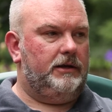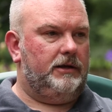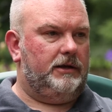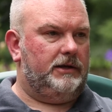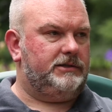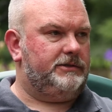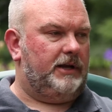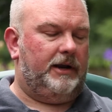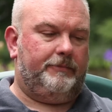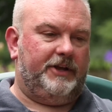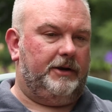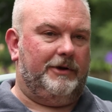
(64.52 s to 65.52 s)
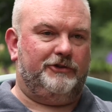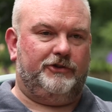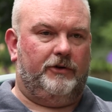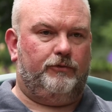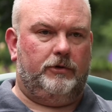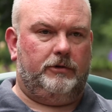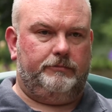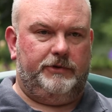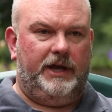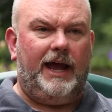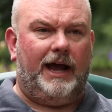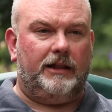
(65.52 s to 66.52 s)
And I'm thinking to myself, well,
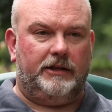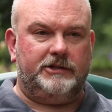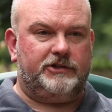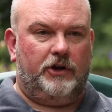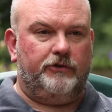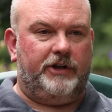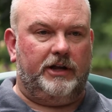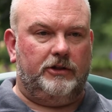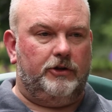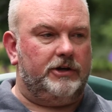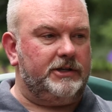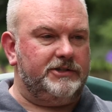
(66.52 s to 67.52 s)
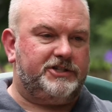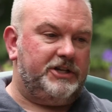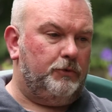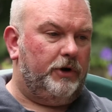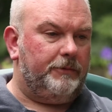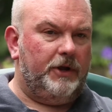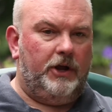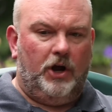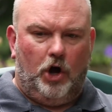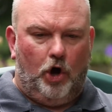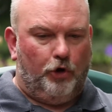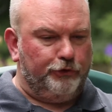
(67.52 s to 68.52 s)
yeah, let's go take a look and see what
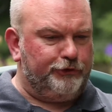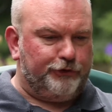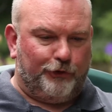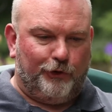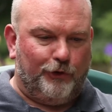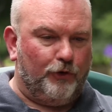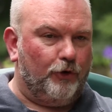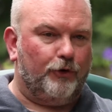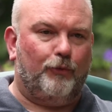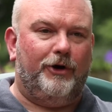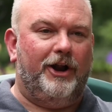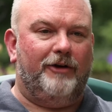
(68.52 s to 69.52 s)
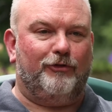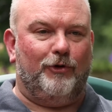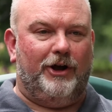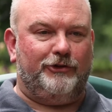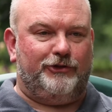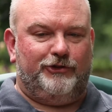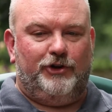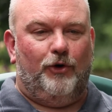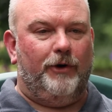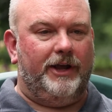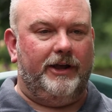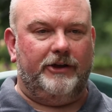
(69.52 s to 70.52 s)
ulcer or whatever else is
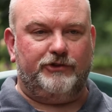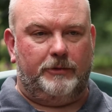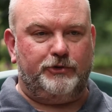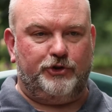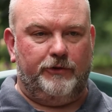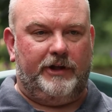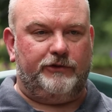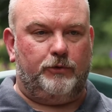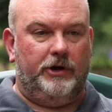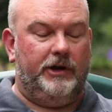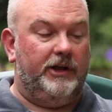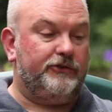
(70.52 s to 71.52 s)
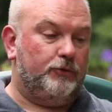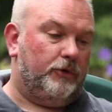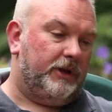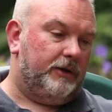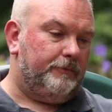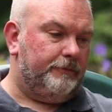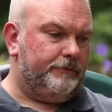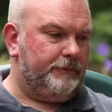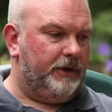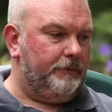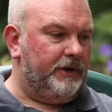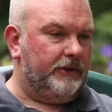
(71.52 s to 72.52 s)
going in, because I'm sure that's what it is, and we'll
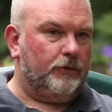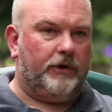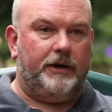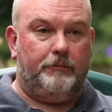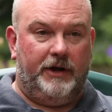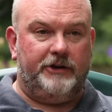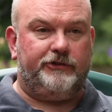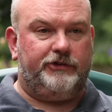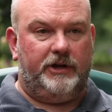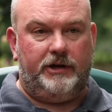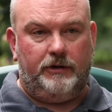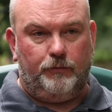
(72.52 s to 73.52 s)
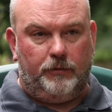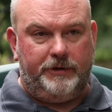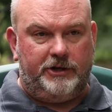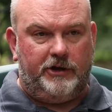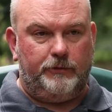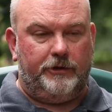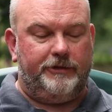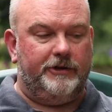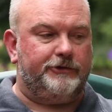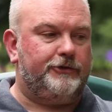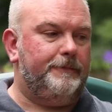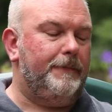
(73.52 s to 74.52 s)
get me on the right medicine and we'll be done with
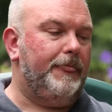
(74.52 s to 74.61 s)
this.